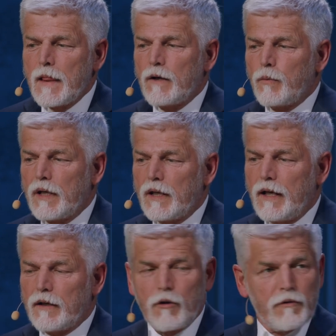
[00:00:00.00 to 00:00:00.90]
Well,
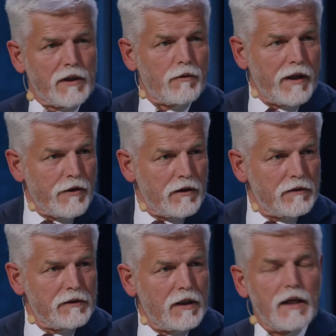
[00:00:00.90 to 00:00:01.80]
uh,
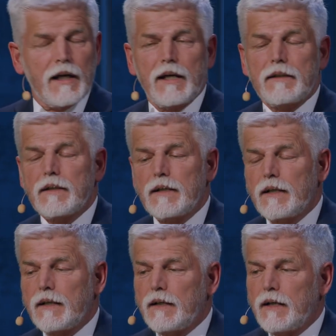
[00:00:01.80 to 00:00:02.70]
congratulations, and
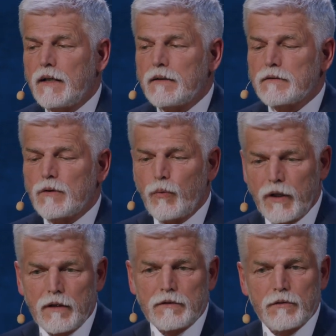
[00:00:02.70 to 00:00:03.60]
uh,
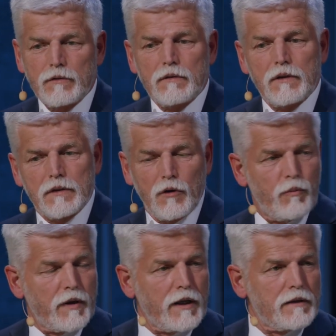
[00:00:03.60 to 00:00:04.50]
will to uh,
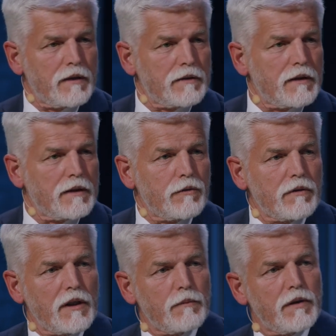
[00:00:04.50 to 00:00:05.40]
cooperate and uh, to
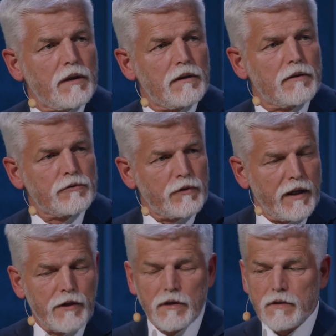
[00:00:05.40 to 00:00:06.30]
keep uh, good
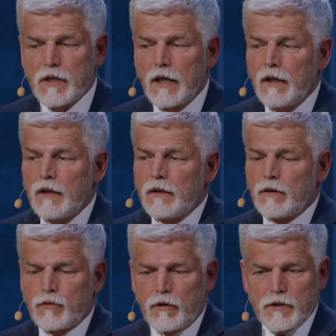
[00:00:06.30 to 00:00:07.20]
relations.
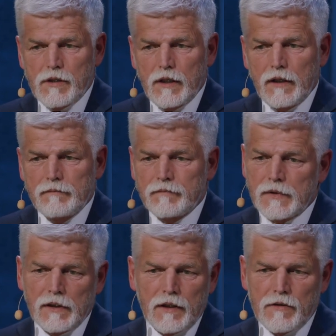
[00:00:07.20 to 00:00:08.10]
Of course, um,
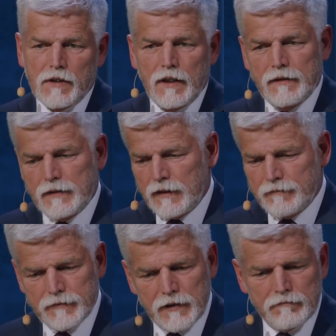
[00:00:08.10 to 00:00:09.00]
as a
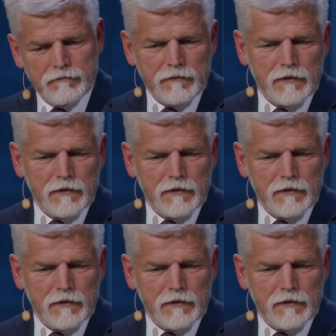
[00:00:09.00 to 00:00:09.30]
um, um,